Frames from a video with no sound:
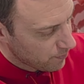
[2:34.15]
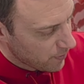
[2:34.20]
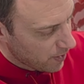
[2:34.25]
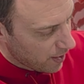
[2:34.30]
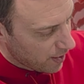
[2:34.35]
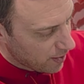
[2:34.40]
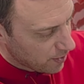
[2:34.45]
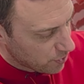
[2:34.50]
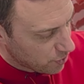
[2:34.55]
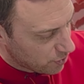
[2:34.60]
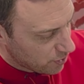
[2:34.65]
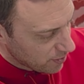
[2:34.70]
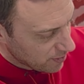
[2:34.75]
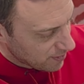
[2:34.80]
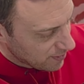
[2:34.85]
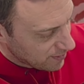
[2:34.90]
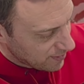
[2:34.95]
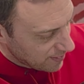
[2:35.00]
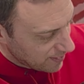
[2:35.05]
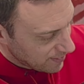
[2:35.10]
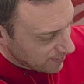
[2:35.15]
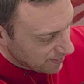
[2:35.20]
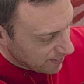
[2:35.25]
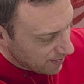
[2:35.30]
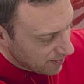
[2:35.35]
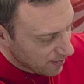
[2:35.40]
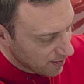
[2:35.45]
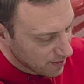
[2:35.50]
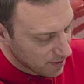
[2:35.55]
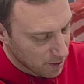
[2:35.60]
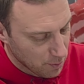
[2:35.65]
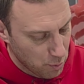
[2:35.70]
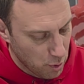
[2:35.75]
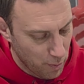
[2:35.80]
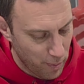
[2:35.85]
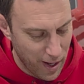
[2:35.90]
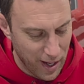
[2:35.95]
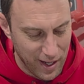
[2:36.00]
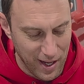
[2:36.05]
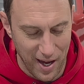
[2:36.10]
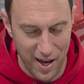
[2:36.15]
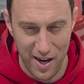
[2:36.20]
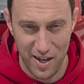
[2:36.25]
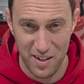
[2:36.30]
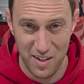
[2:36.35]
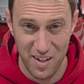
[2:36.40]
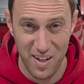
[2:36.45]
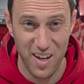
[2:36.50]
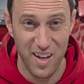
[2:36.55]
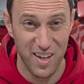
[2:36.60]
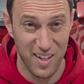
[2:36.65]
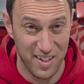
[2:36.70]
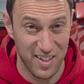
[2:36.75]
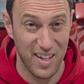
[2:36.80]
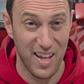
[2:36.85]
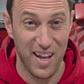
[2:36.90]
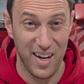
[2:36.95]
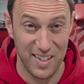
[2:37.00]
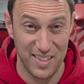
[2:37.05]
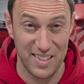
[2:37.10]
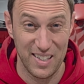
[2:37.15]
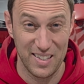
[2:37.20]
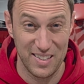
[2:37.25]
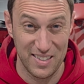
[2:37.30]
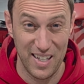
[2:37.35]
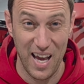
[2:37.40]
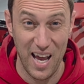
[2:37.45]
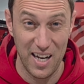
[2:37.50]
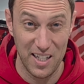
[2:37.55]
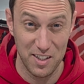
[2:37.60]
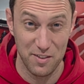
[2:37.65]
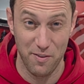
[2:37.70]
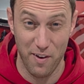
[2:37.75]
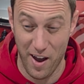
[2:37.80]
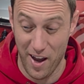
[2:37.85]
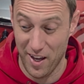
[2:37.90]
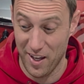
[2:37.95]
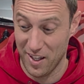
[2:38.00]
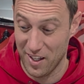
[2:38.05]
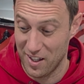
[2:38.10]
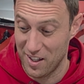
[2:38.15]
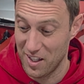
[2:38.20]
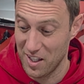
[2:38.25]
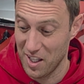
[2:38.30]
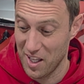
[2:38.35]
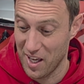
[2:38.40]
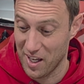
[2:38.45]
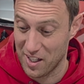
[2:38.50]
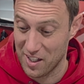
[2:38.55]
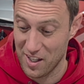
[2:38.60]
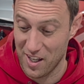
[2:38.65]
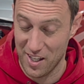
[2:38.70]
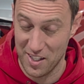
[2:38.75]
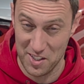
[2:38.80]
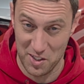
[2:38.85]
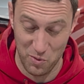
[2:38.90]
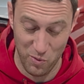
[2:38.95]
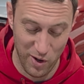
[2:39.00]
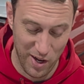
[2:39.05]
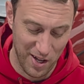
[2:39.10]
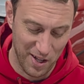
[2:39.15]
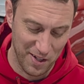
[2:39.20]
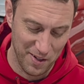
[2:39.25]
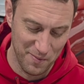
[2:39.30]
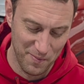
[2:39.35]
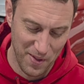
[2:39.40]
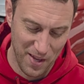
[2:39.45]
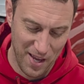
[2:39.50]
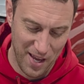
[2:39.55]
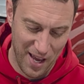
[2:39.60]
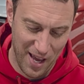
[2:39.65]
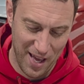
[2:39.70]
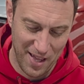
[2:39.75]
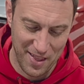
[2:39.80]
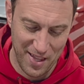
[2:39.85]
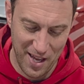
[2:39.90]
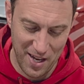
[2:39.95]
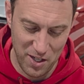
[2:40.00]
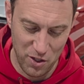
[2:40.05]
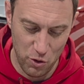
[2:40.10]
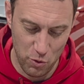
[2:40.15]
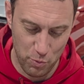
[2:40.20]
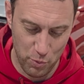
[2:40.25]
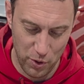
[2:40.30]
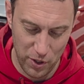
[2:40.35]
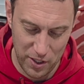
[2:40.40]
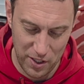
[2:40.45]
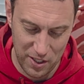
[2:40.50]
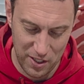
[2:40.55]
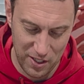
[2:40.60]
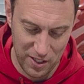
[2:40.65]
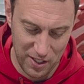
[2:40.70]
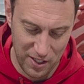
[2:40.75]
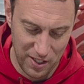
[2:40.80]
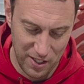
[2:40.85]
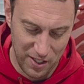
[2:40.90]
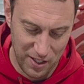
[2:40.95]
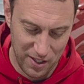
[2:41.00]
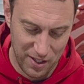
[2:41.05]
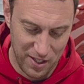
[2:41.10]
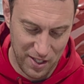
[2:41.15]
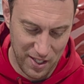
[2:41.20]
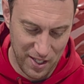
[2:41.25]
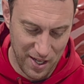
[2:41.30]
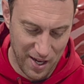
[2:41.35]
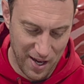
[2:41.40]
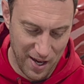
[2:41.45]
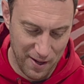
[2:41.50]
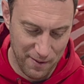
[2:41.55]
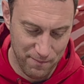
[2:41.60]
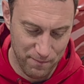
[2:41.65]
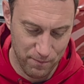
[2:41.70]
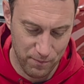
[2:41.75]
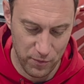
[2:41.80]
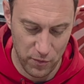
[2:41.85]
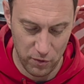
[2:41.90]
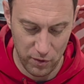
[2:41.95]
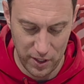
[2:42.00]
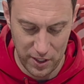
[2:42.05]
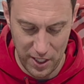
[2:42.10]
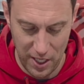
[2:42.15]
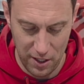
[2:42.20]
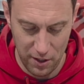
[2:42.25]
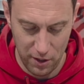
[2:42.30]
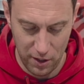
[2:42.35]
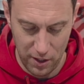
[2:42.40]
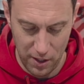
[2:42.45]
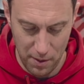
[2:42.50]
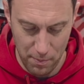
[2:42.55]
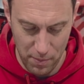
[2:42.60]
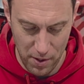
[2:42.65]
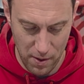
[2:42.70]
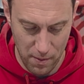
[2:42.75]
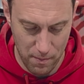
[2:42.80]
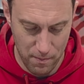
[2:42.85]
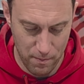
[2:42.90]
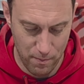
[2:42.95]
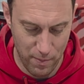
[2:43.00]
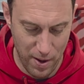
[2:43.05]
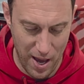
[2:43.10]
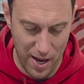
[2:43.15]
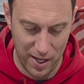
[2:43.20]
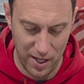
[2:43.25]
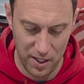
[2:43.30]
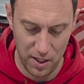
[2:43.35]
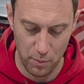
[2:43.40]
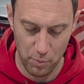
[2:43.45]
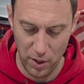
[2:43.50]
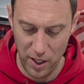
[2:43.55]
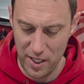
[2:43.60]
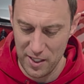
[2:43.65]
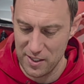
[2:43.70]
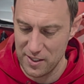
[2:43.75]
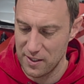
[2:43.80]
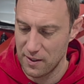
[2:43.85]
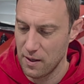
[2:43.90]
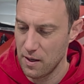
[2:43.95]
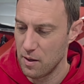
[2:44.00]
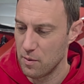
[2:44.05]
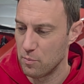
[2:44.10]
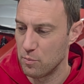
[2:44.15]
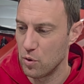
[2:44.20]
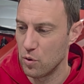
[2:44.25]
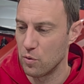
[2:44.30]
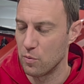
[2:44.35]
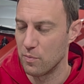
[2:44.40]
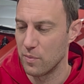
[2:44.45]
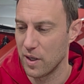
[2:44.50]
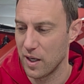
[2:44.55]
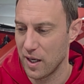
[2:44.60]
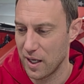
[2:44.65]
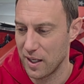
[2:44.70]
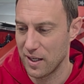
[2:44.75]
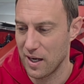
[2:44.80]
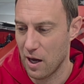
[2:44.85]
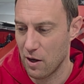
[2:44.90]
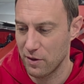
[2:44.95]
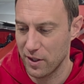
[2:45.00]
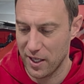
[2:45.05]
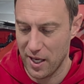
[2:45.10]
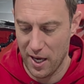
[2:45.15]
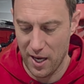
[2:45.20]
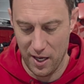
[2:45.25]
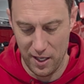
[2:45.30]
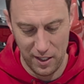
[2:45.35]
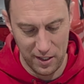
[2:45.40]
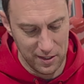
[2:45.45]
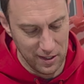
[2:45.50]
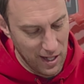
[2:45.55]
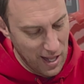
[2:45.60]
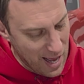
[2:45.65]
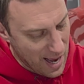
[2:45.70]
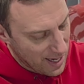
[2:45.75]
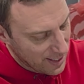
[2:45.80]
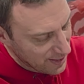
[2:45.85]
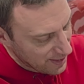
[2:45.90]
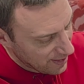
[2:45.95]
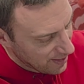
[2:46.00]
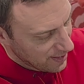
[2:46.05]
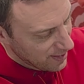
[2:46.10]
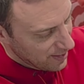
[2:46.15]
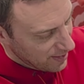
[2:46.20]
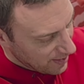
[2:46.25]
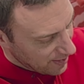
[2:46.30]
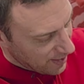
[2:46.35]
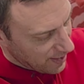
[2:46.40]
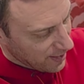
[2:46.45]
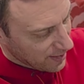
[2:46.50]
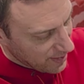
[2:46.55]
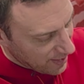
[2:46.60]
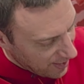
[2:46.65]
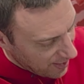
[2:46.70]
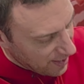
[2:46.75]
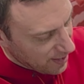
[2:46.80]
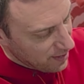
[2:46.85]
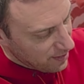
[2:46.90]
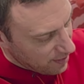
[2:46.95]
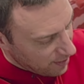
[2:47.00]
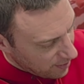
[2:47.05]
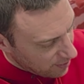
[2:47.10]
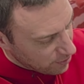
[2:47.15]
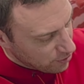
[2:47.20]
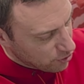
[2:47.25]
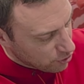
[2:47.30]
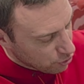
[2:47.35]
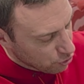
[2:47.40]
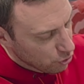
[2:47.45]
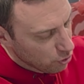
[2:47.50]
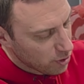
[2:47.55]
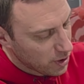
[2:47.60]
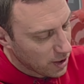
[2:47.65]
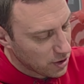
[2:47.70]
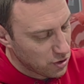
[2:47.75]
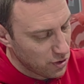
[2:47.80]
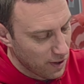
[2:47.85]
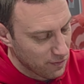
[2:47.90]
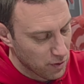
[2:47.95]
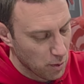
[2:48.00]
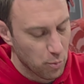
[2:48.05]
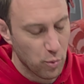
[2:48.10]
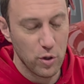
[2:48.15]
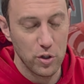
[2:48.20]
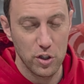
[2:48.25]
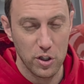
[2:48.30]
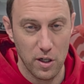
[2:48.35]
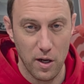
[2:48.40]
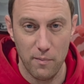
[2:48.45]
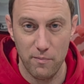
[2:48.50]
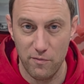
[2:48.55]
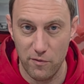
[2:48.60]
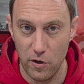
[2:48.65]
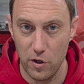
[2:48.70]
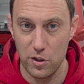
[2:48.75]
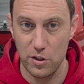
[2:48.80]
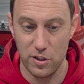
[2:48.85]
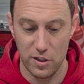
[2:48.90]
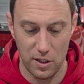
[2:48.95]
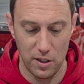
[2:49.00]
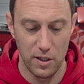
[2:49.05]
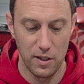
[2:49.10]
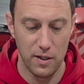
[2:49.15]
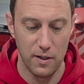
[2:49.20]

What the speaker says: and it's just as easy to put back on. That is a satisfying click as well. And then you put the retainer clip back into place, boom, and now the can is locked. It can't unscrew because you have to push it up first